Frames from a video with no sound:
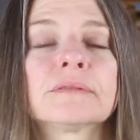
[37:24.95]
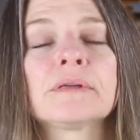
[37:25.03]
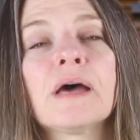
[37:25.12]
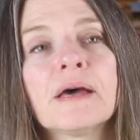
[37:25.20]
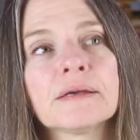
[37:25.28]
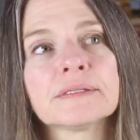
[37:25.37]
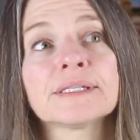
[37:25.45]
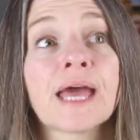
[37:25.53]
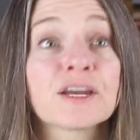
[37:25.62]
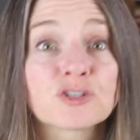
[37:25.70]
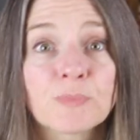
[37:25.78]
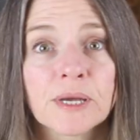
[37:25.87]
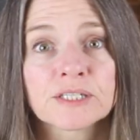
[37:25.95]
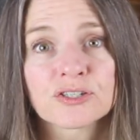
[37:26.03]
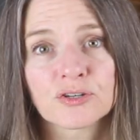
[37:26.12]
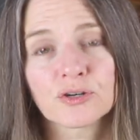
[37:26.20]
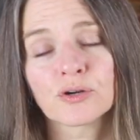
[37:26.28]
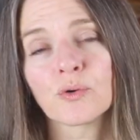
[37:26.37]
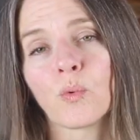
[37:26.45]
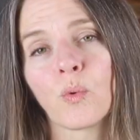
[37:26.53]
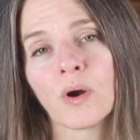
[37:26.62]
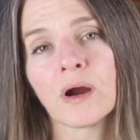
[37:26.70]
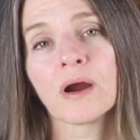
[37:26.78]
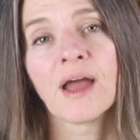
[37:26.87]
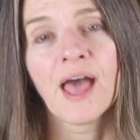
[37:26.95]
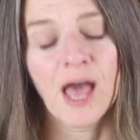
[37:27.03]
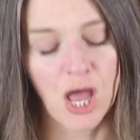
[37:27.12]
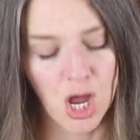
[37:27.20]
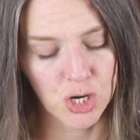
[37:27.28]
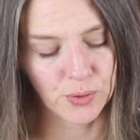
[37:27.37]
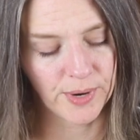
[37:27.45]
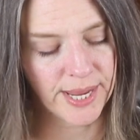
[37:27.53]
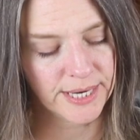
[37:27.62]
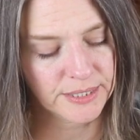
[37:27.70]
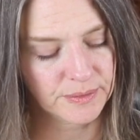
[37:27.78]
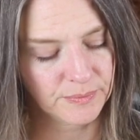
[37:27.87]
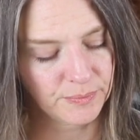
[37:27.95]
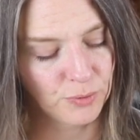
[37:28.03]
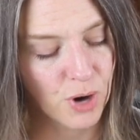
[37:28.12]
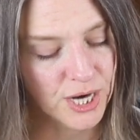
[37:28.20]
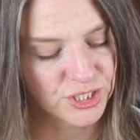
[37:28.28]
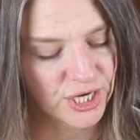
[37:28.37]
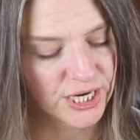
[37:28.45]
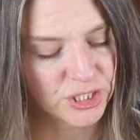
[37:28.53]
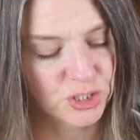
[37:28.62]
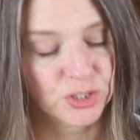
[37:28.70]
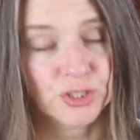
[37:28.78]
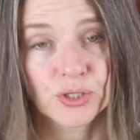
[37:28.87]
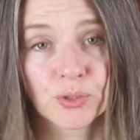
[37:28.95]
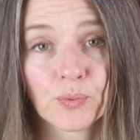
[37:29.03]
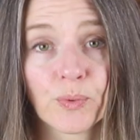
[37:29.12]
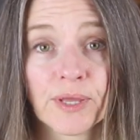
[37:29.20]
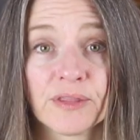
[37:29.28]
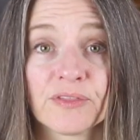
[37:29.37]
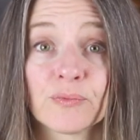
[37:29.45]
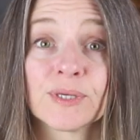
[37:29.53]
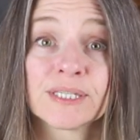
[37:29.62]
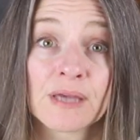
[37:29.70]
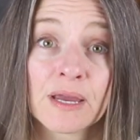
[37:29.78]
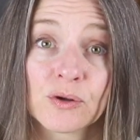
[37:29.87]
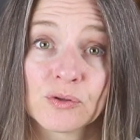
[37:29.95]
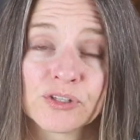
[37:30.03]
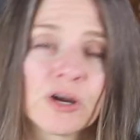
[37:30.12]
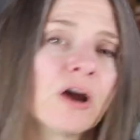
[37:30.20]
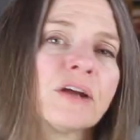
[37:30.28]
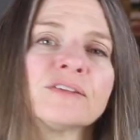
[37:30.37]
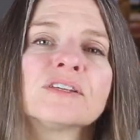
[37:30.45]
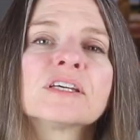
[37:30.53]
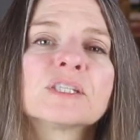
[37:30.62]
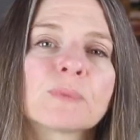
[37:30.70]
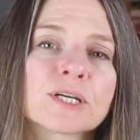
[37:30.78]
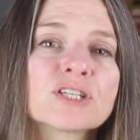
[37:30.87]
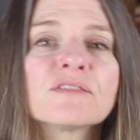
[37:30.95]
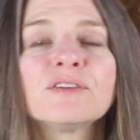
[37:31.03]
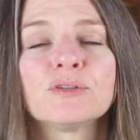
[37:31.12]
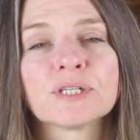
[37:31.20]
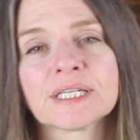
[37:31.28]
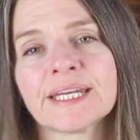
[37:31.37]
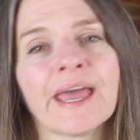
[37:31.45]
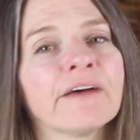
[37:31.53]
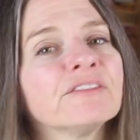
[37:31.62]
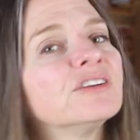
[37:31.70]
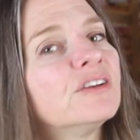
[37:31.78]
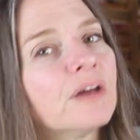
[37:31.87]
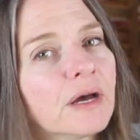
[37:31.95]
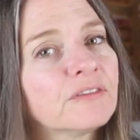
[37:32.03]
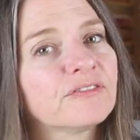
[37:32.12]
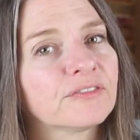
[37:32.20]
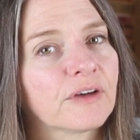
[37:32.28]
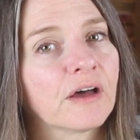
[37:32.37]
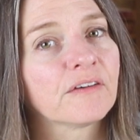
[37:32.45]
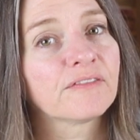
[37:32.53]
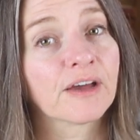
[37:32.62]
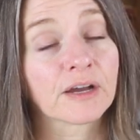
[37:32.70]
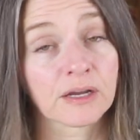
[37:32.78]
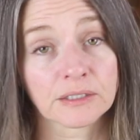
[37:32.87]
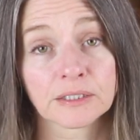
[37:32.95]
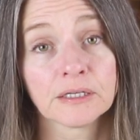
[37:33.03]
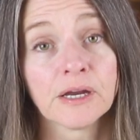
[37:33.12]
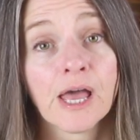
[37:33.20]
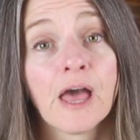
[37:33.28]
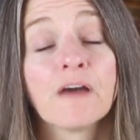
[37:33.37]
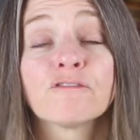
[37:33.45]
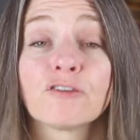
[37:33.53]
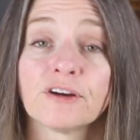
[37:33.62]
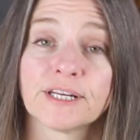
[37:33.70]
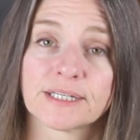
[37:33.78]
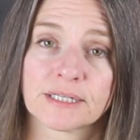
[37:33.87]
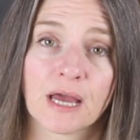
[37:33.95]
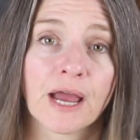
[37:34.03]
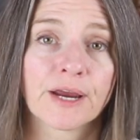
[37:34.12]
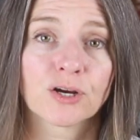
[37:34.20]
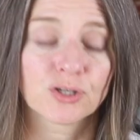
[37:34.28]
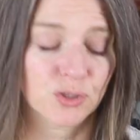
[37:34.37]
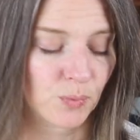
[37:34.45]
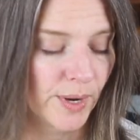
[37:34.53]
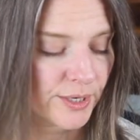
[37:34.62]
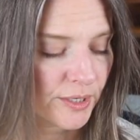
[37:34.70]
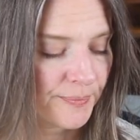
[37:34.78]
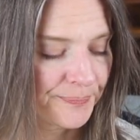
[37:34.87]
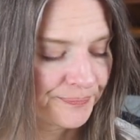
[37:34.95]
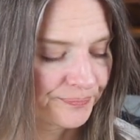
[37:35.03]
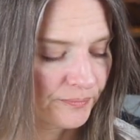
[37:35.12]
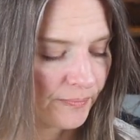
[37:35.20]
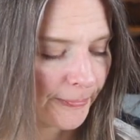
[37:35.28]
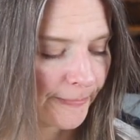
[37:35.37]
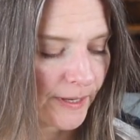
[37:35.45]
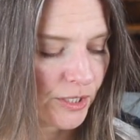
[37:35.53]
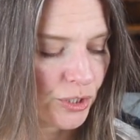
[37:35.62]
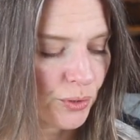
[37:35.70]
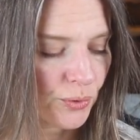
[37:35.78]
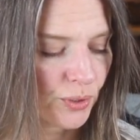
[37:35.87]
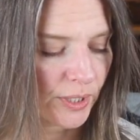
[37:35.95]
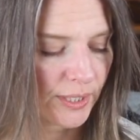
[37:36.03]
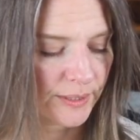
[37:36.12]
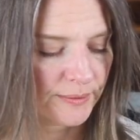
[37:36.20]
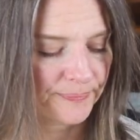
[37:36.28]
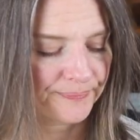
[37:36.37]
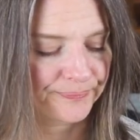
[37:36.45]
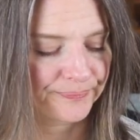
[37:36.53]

uh, stash buster or a great project to do with recycled yarns, especially if you didn't have enough of a color for an entire sweater. You could